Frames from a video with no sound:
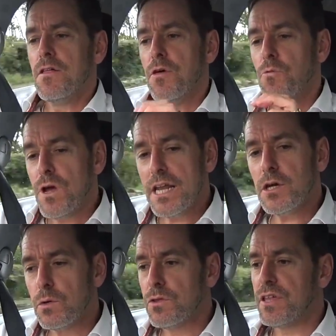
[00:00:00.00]
The really
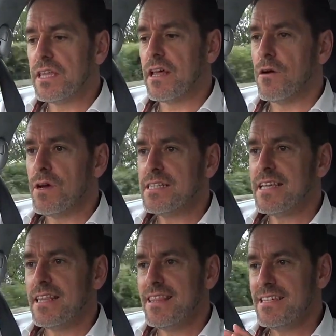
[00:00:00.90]
cool thing though is
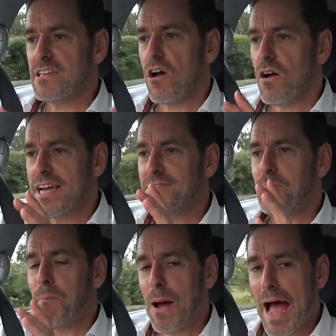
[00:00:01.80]
this car is
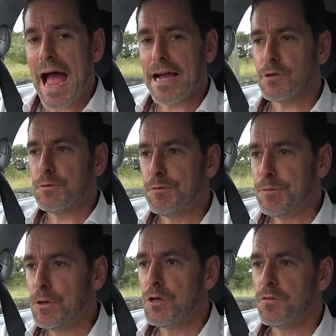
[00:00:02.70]
packed
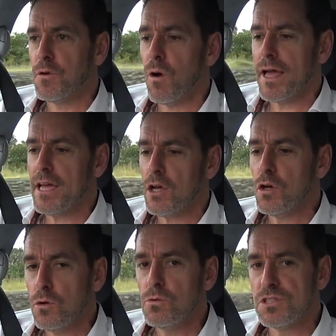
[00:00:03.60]
full of quite
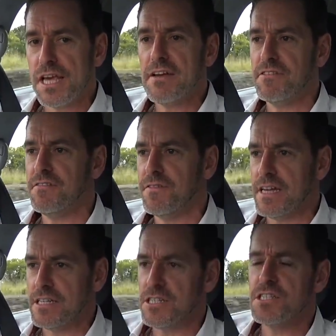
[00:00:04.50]
cool safety
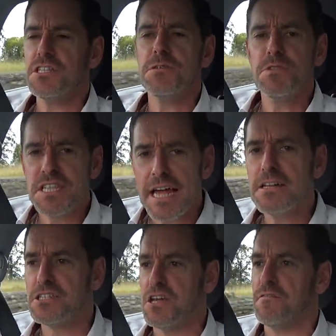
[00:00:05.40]
features. There's some
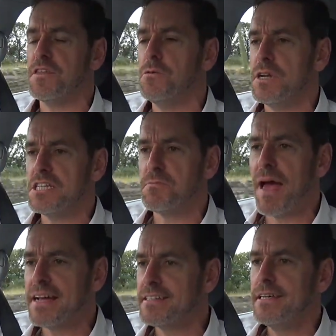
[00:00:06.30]
standard stuff that you would expect